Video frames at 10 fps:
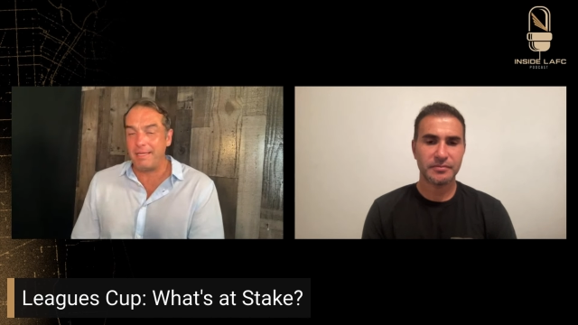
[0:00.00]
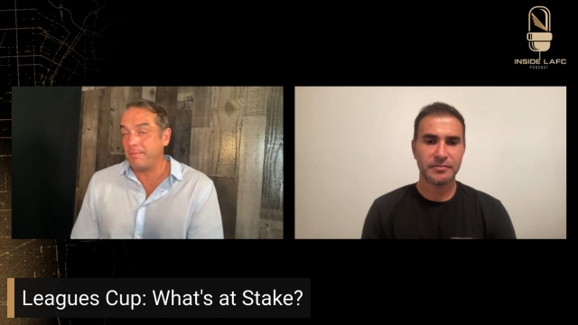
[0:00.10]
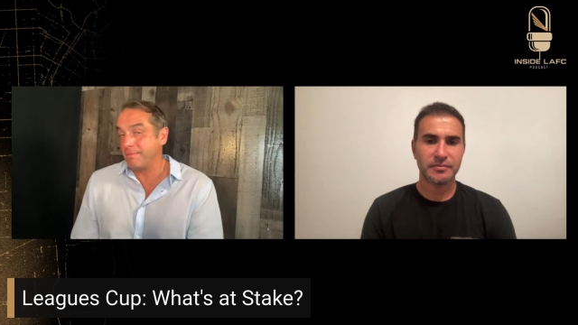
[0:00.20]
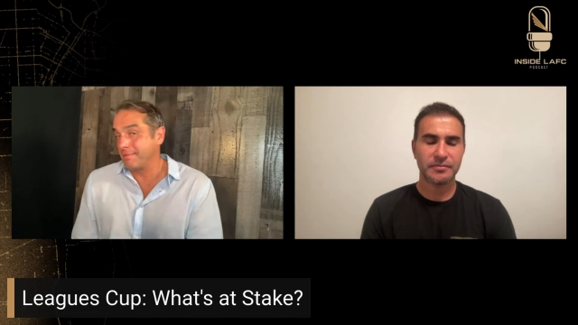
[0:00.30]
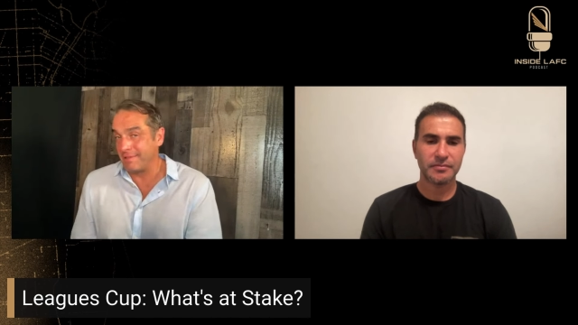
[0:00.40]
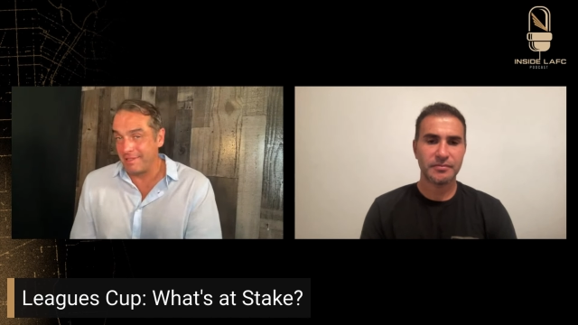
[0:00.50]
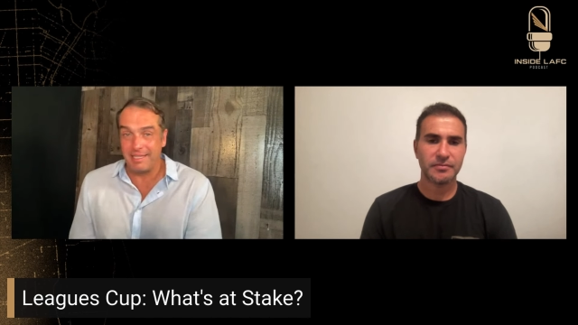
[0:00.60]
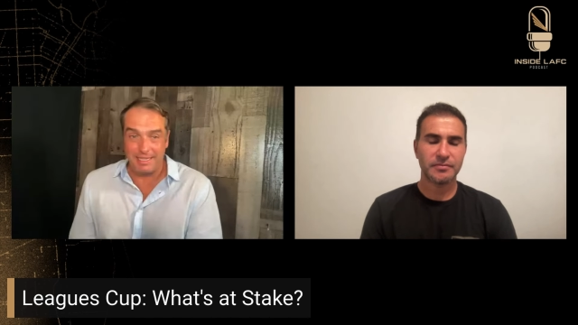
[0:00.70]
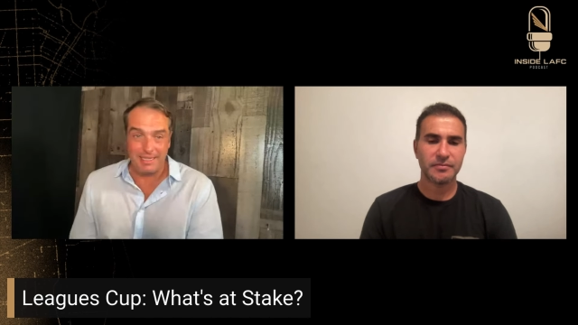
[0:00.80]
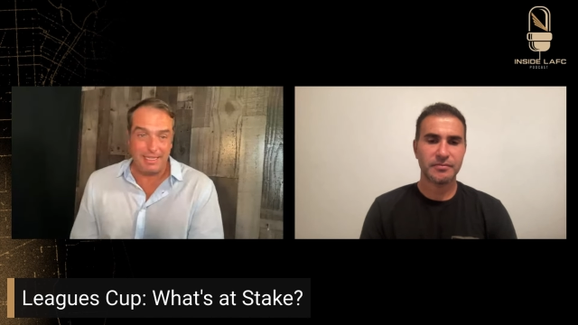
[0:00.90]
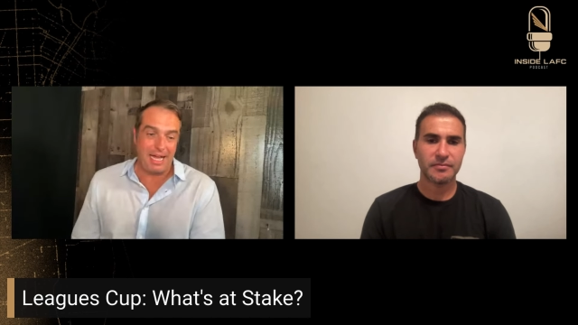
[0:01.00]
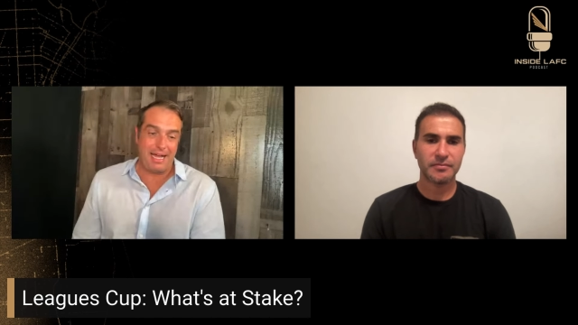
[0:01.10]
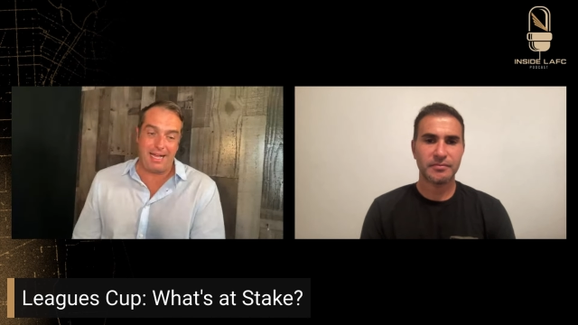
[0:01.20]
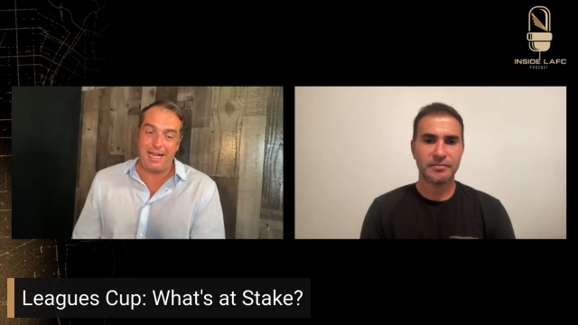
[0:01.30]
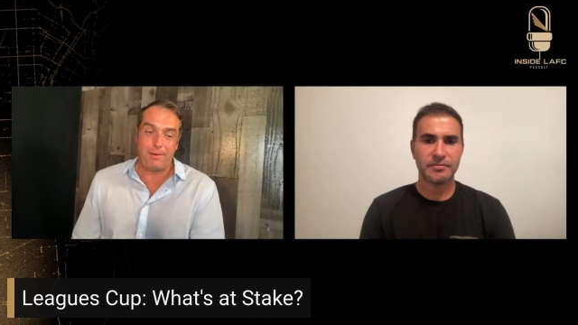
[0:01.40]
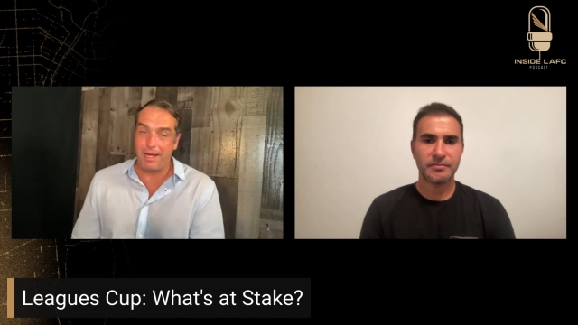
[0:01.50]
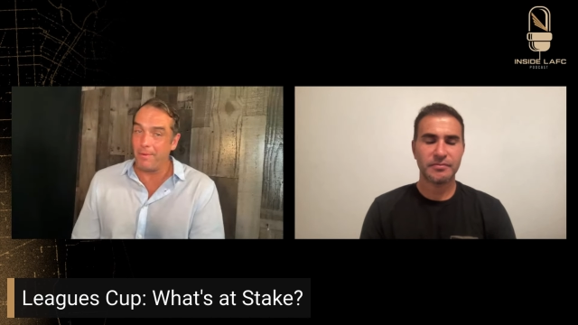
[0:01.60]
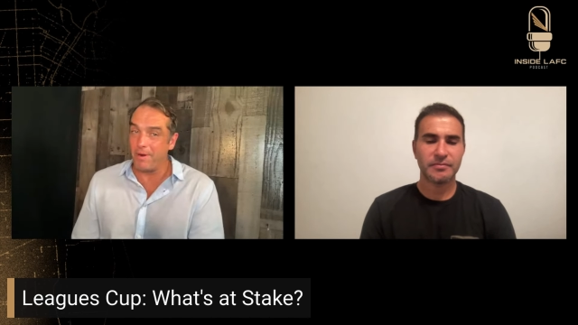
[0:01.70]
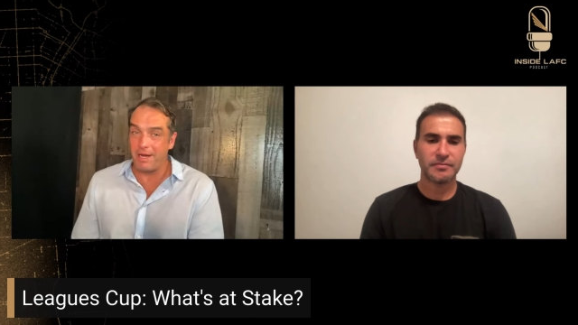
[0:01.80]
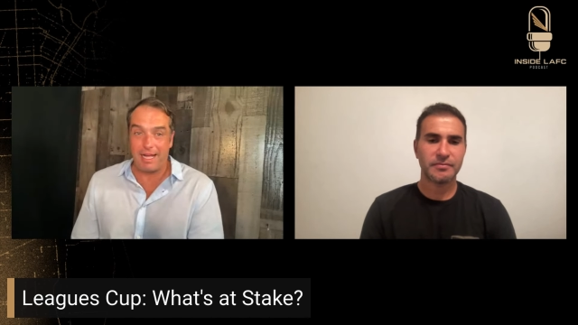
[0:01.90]
Speaker 1: It I,
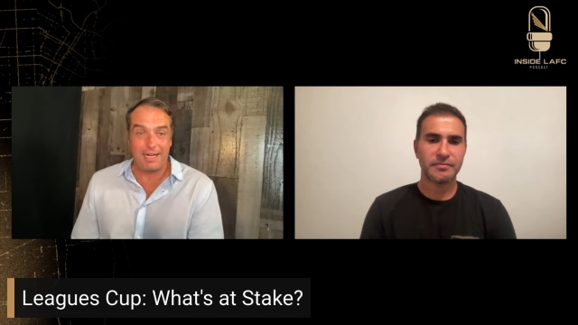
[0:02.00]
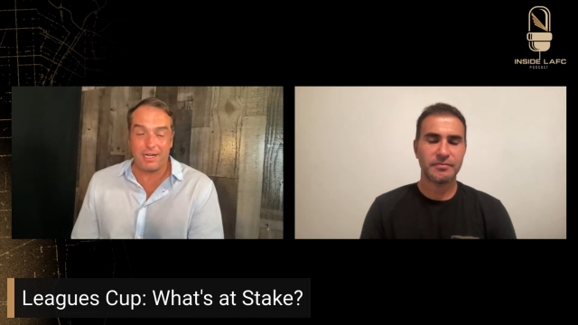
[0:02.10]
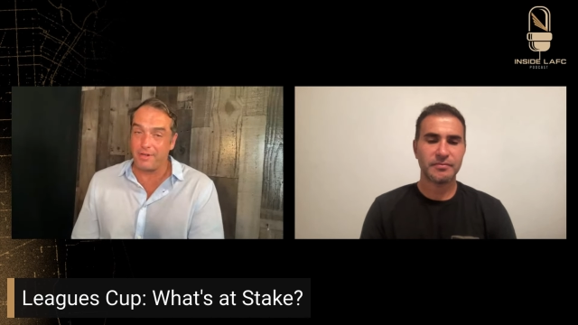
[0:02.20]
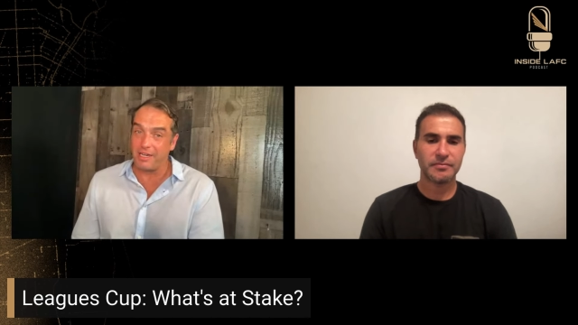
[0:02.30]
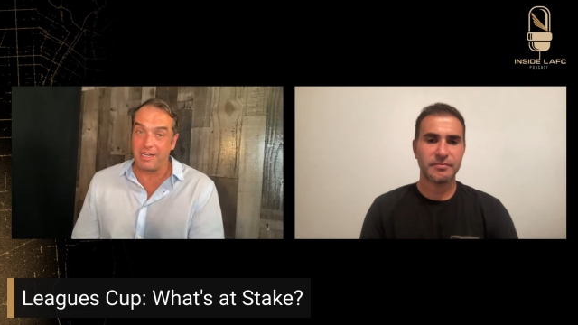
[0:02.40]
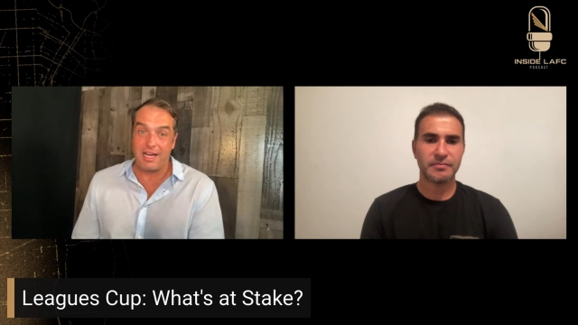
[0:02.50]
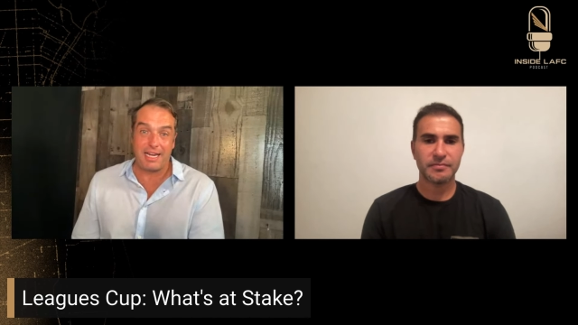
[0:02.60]
I I covered a lot of